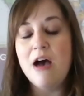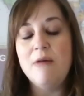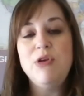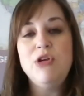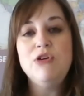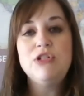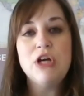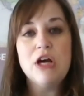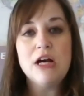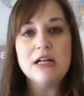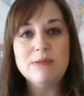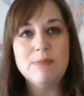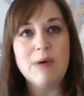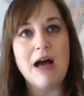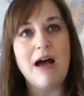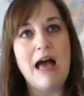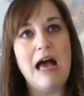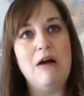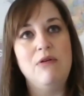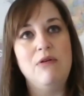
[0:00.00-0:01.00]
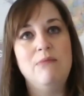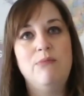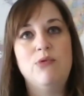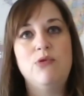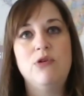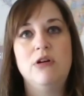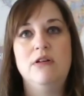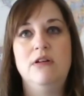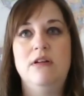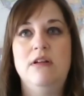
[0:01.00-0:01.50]
You talked about how
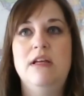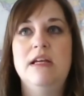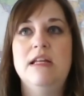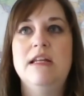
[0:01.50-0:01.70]
important